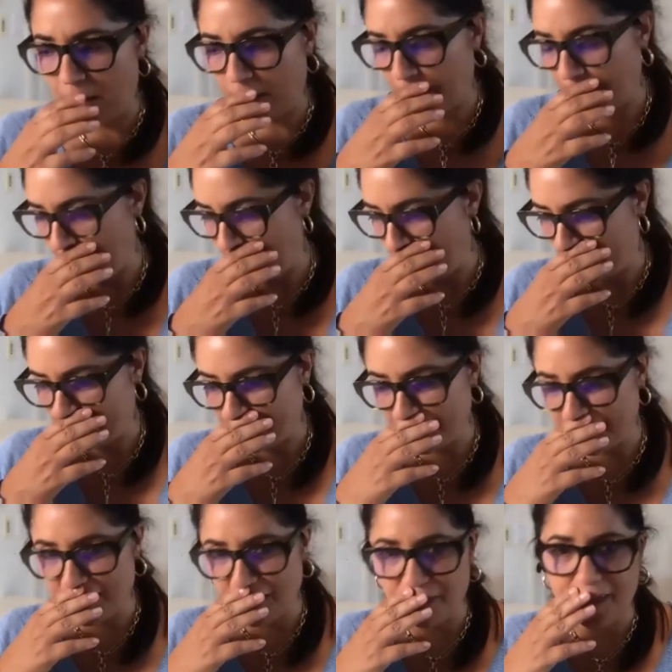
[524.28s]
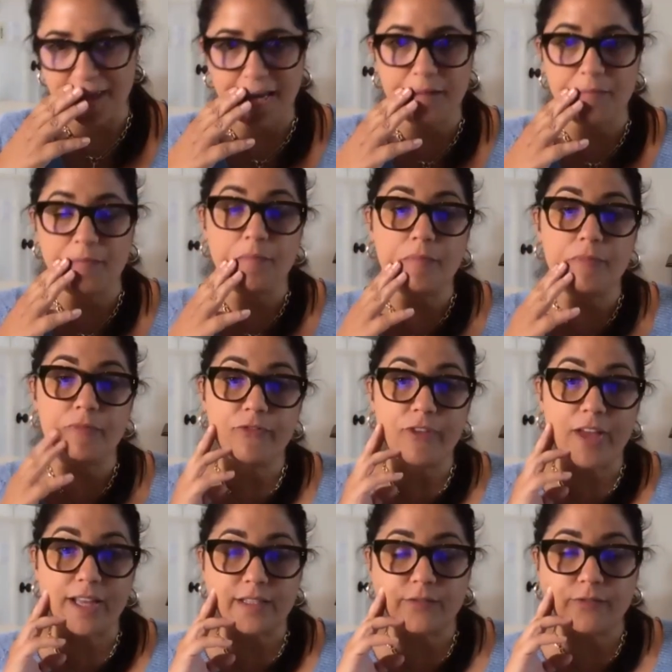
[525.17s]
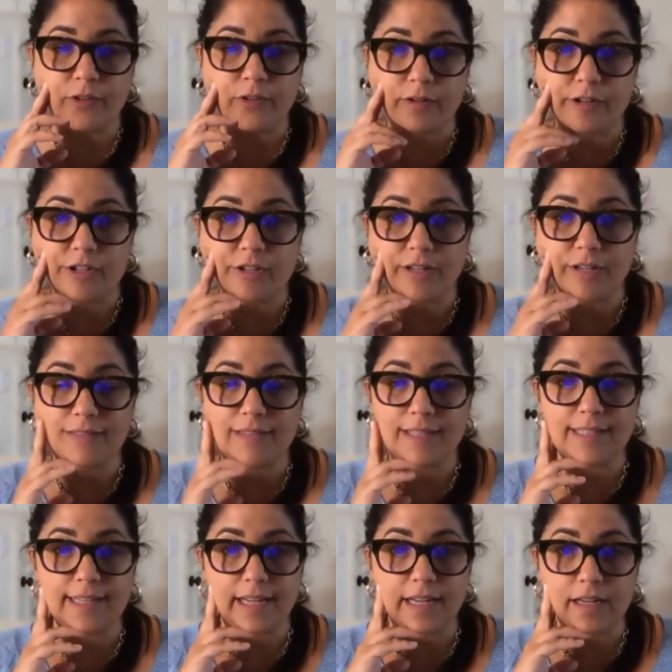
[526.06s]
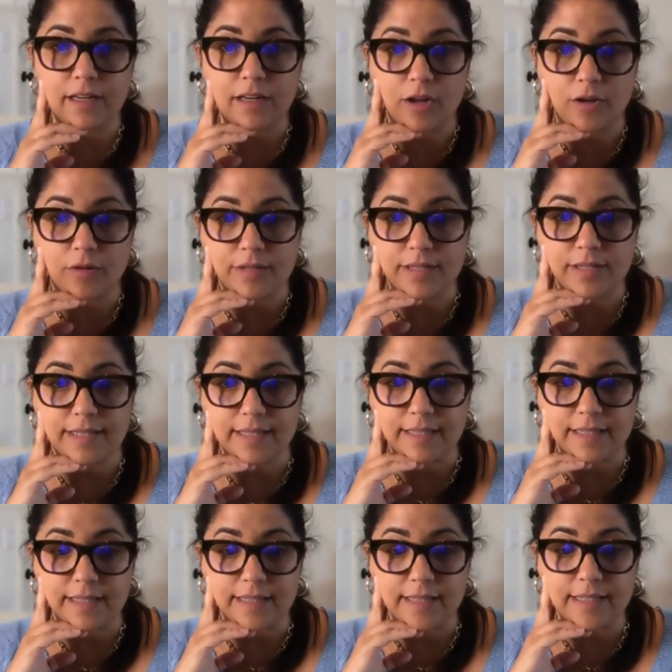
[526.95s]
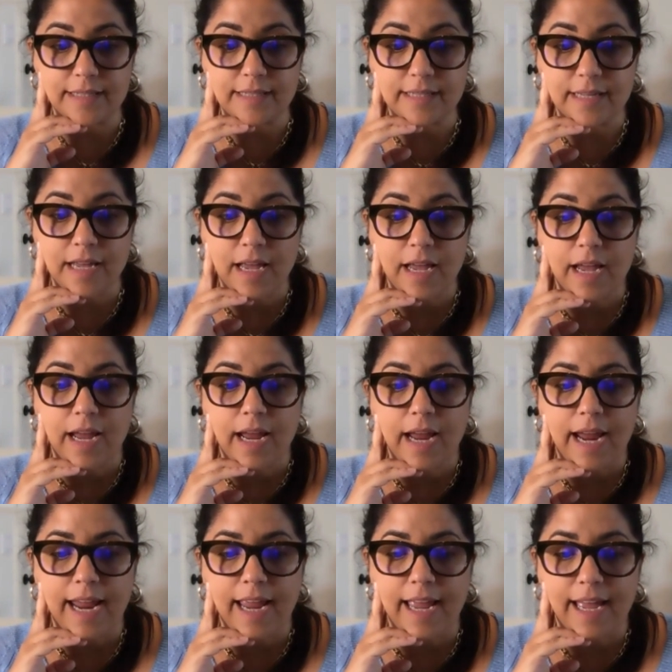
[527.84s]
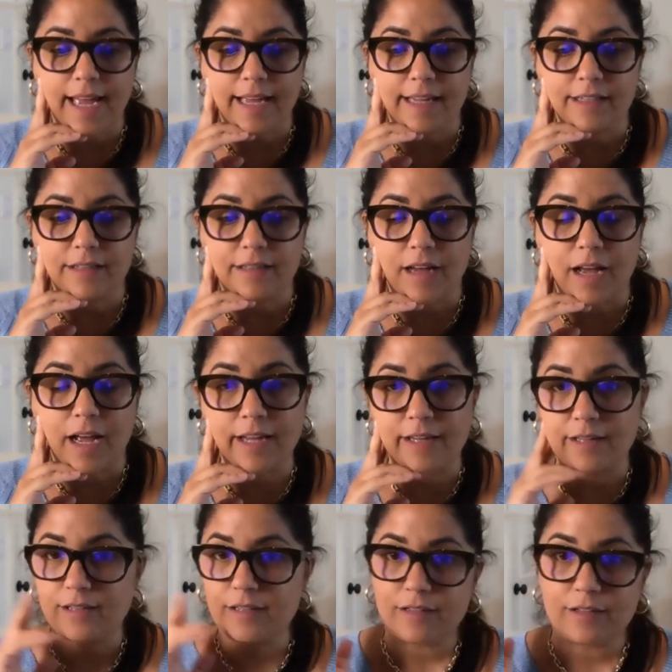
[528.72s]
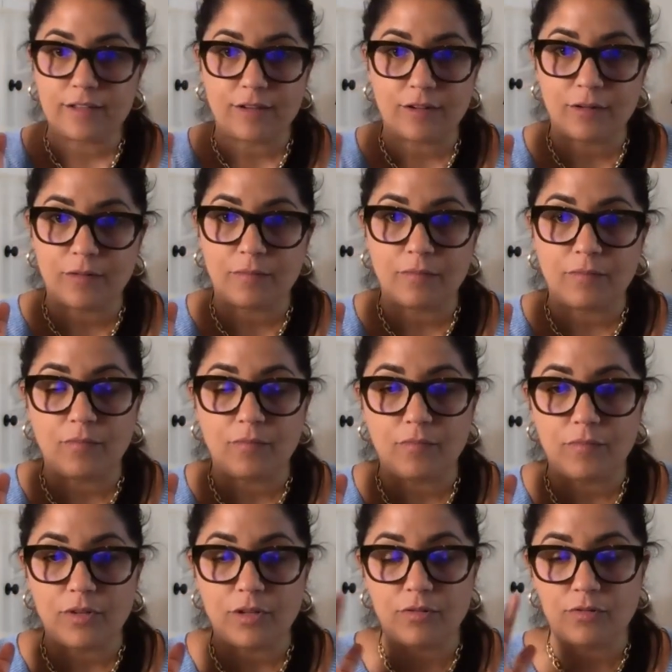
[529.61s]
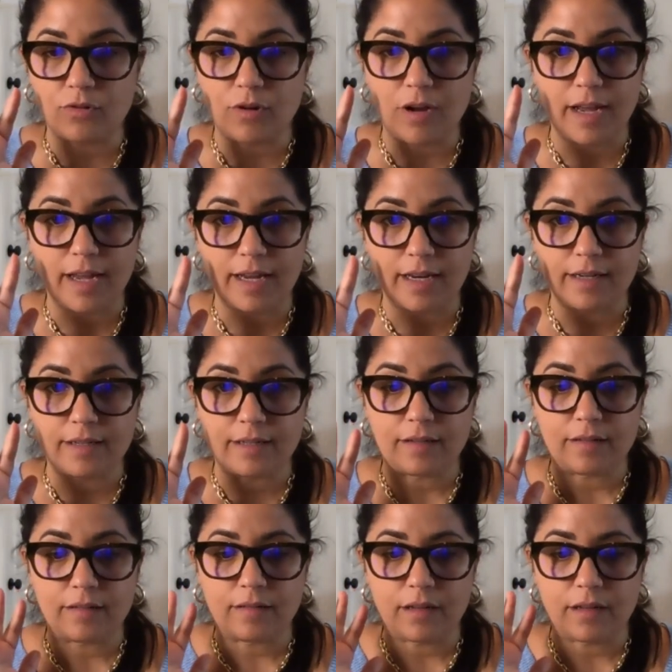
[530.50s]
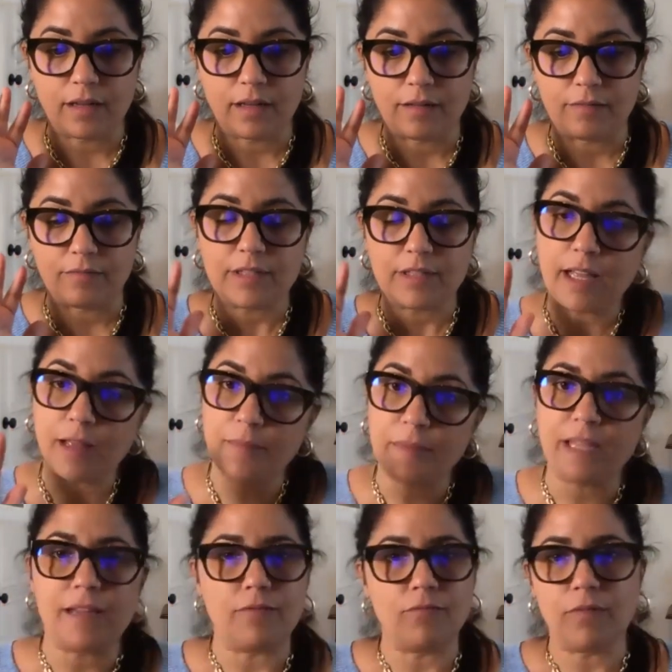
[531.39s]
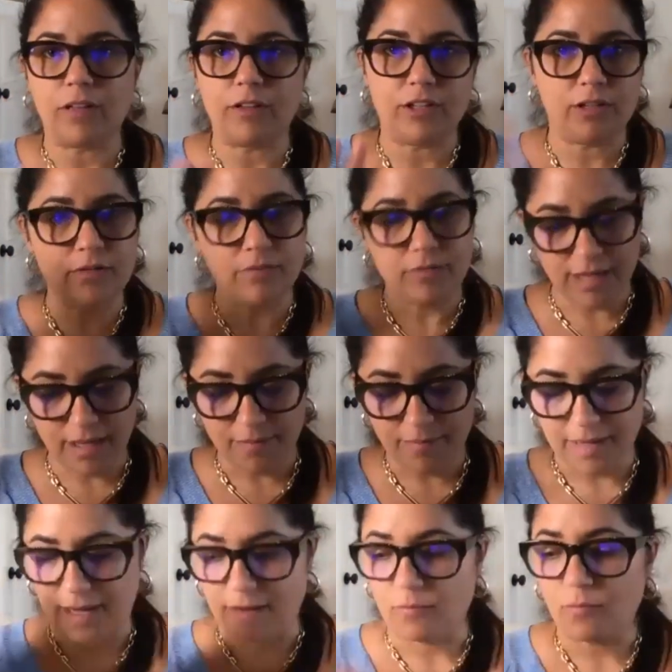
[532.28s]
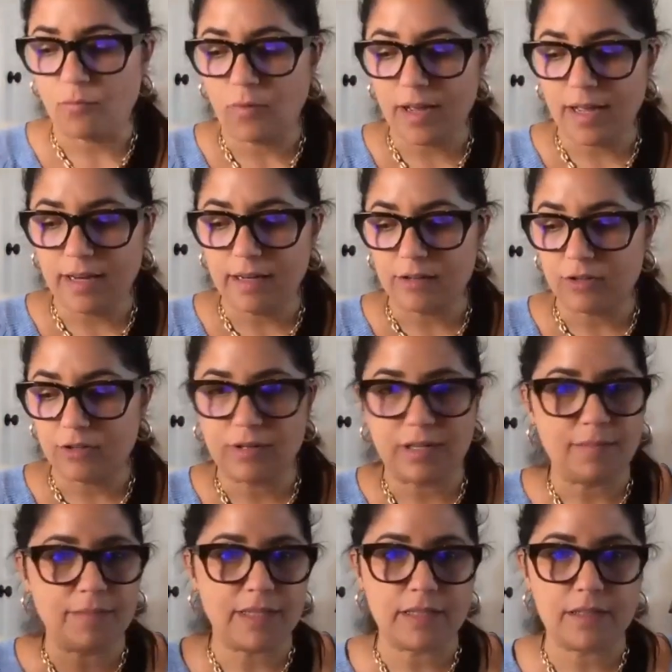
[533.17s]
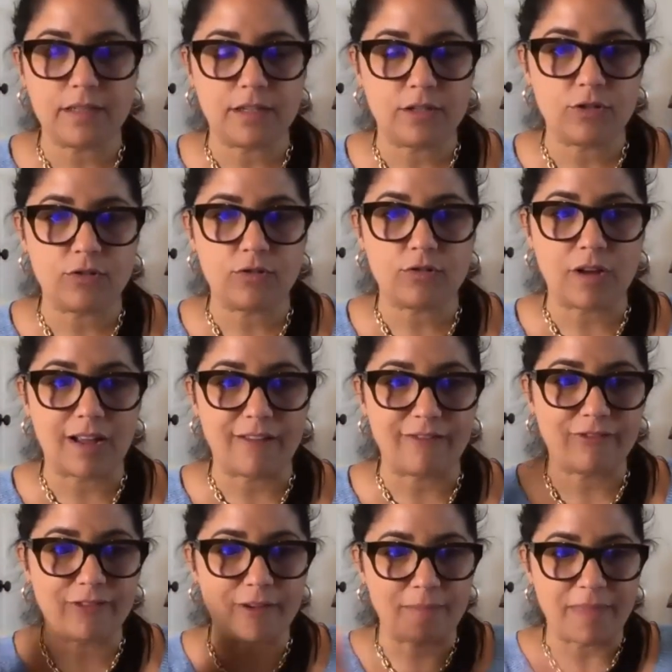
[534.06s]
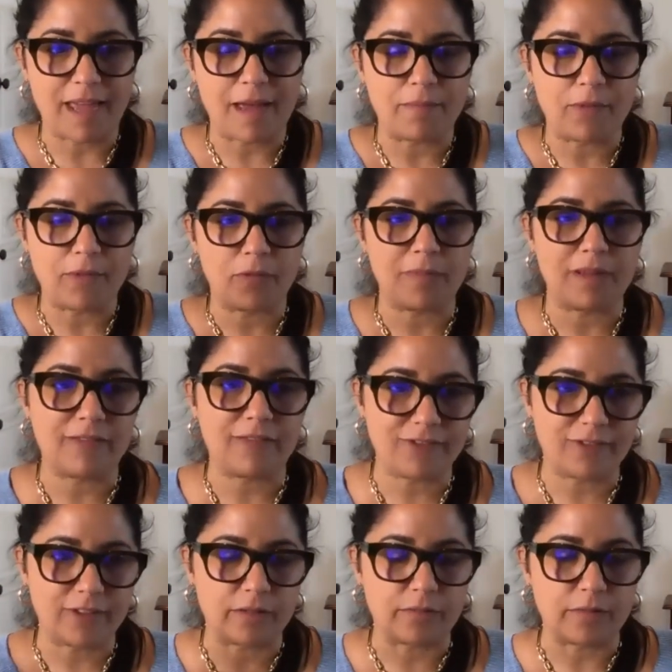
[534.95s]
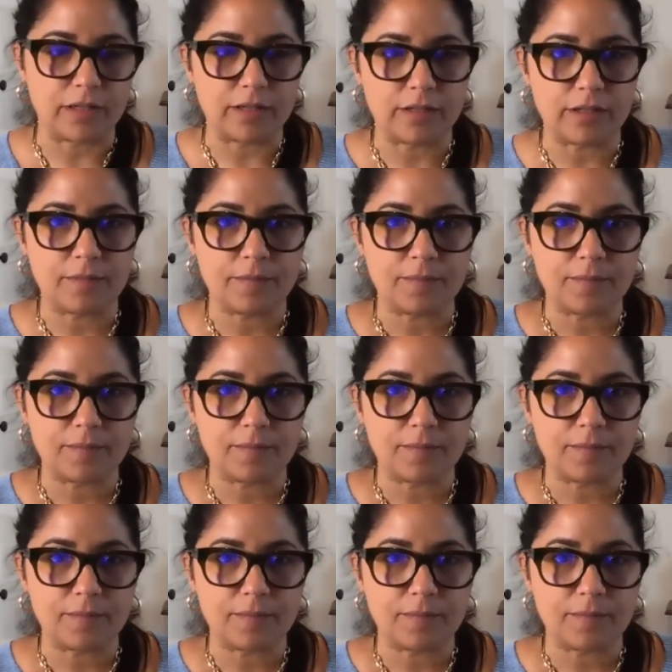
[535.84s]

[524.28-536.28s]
Okay. So then fast forward, you get the diagnosis, and I assume you tried, you tell me, what treatments did you try from that moment forward?